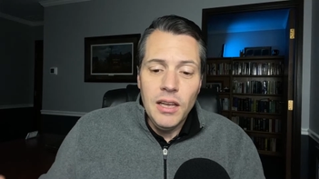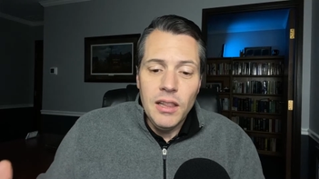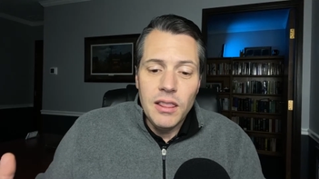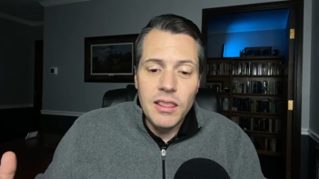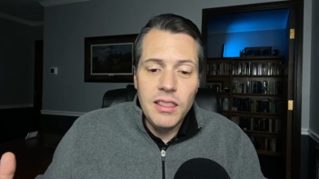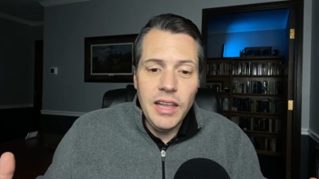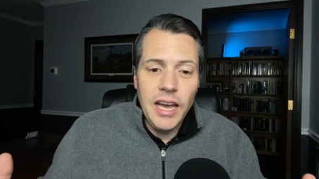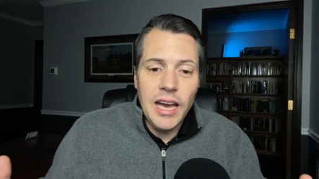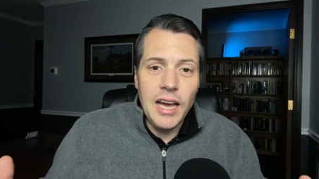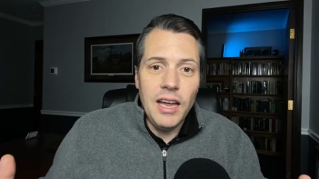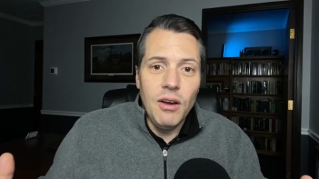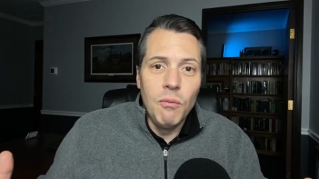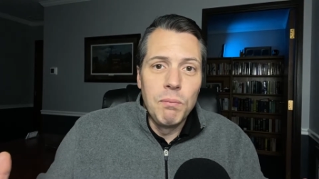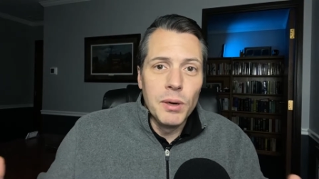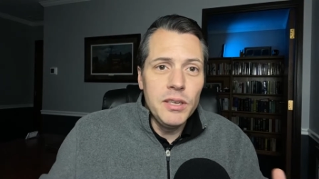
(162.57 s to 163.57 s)

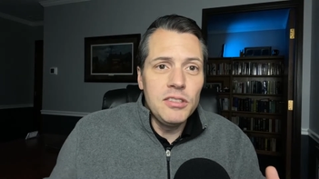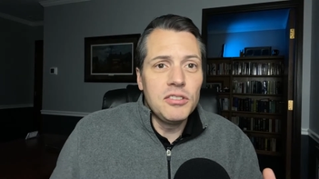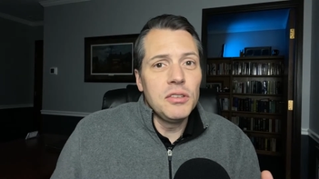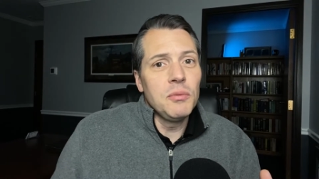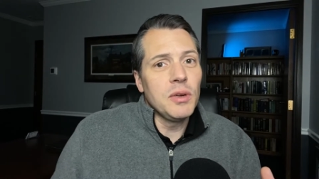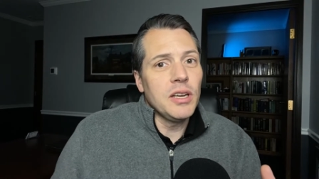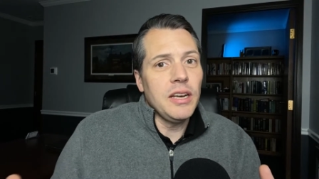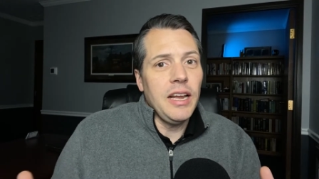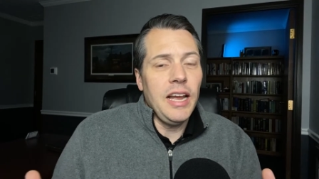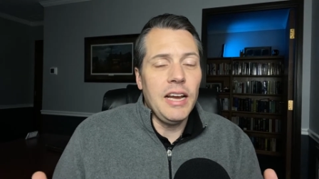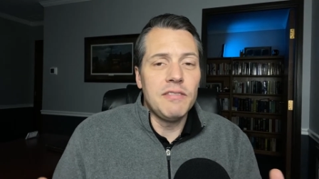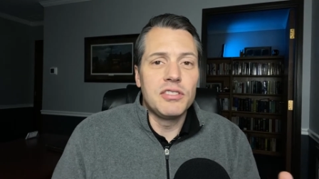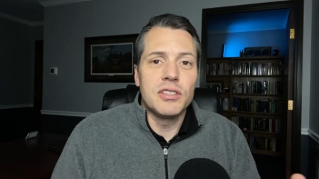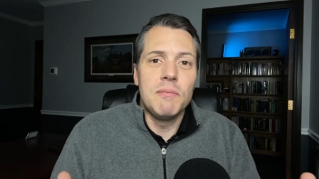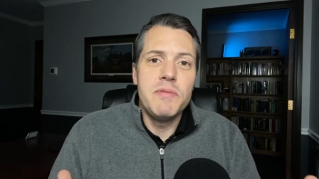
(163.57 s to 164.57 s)
that pretty soon we're going to
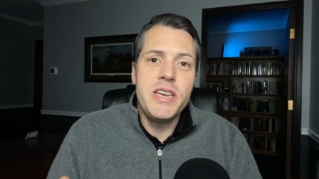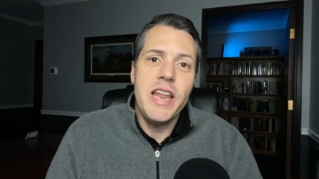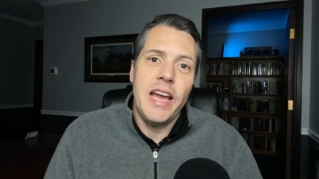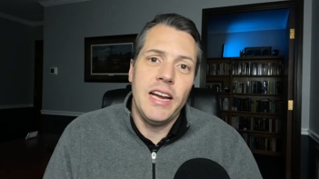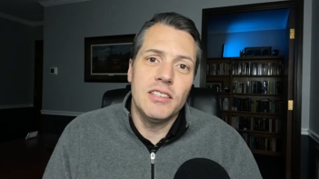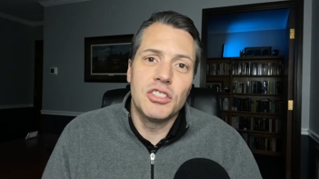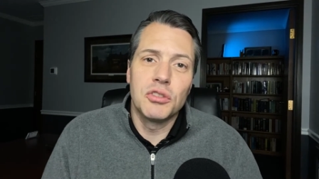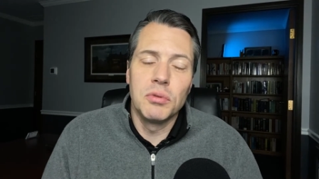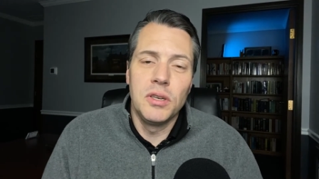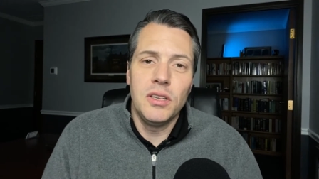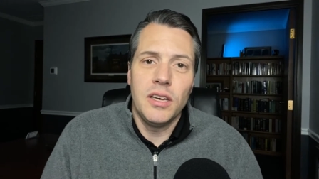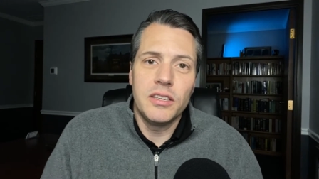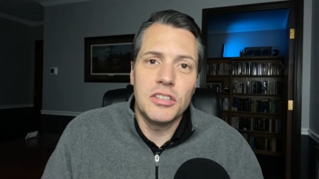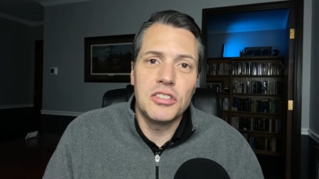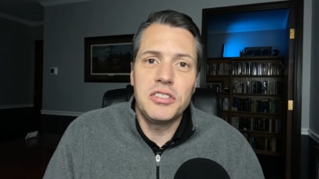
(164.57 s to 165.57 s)
have some natural
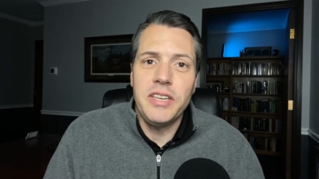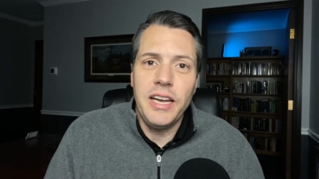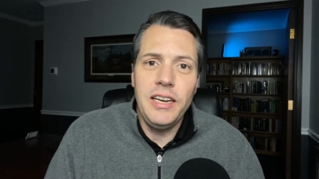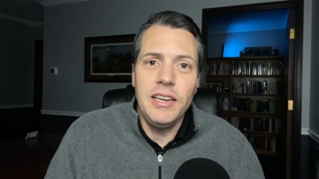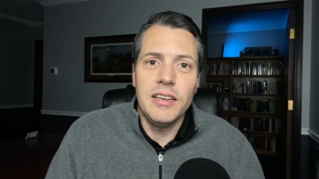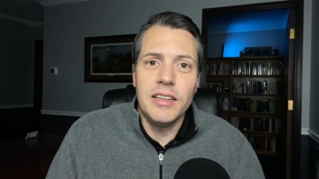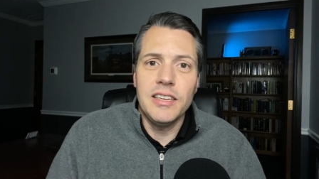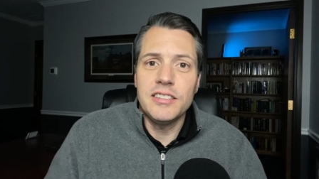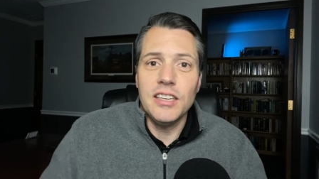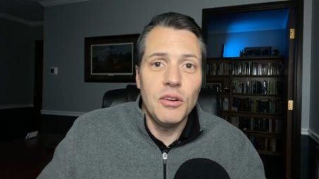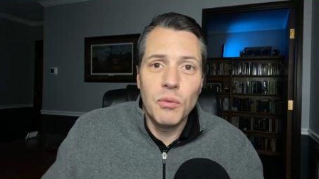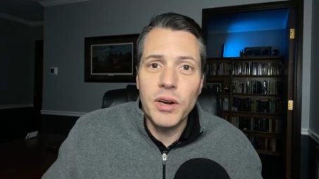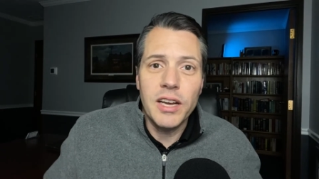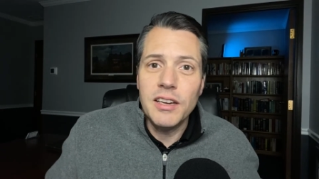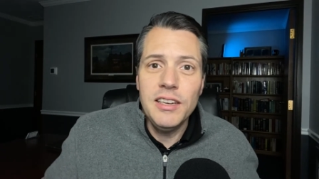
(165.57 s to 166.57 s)
understanding of this, and
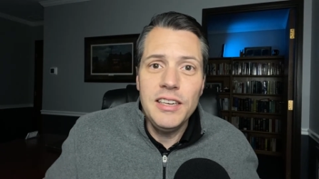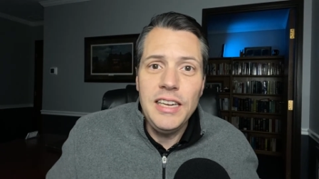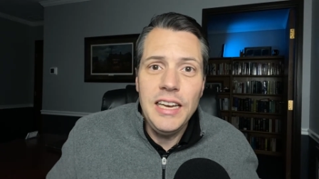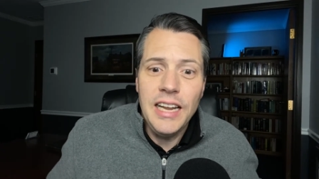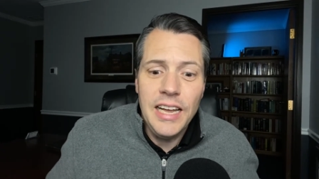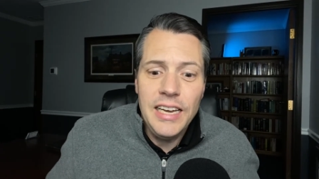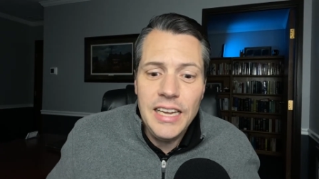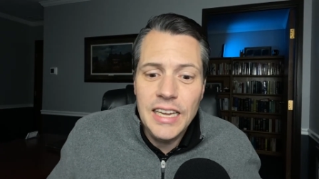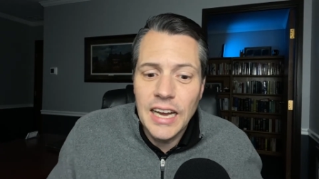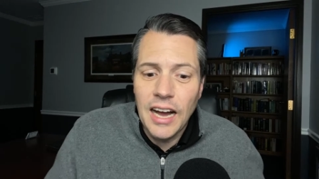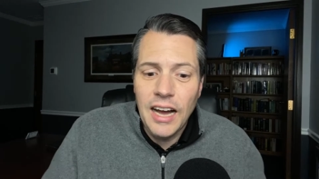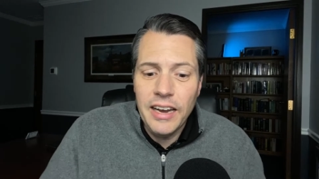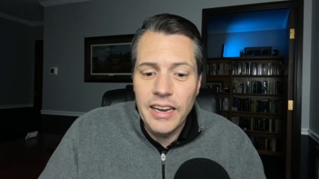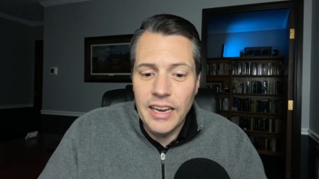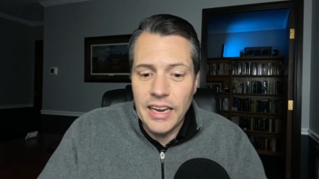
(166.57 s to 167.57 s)
we're not going to need any
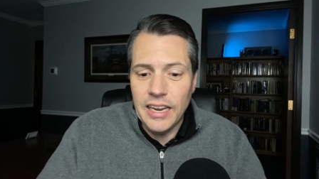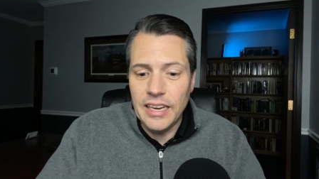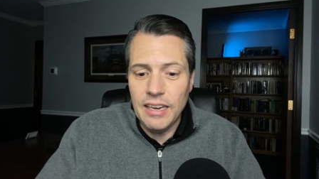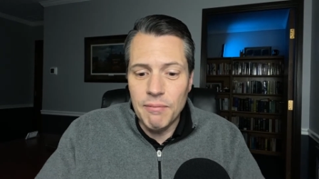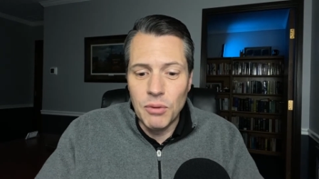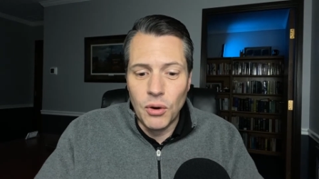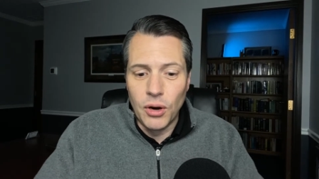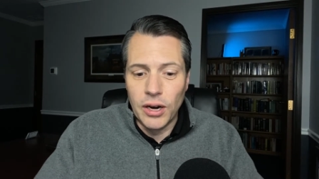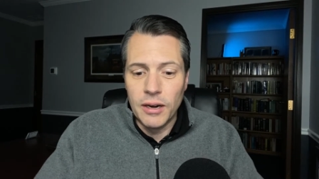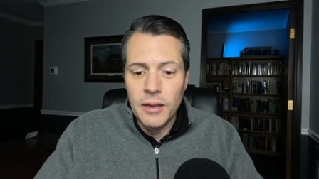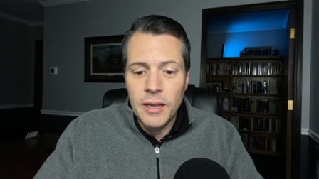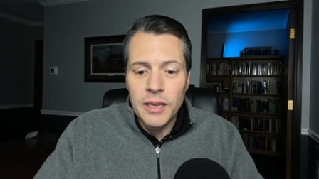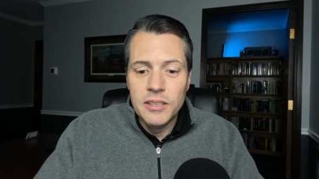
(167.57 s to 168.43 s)
God anymore.